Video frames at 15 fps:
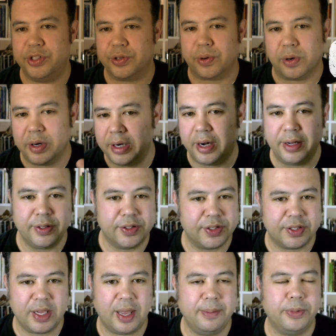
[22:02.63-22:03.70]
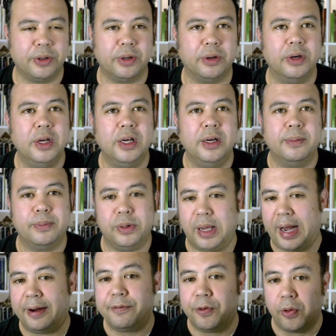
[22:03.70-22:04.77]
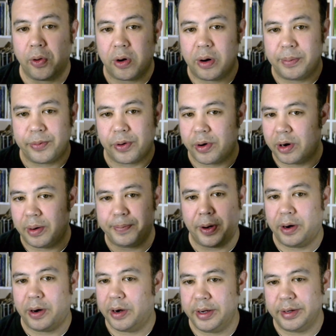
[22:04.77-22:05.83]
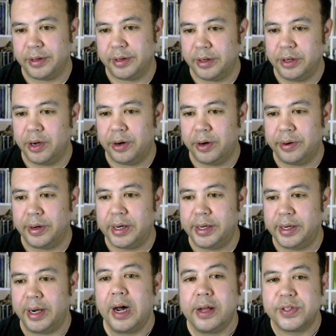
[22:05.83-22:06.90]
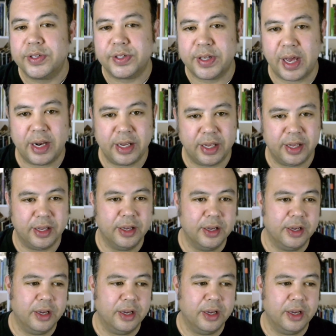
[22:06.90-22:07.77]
or an unstable platform, or upon an unsteady,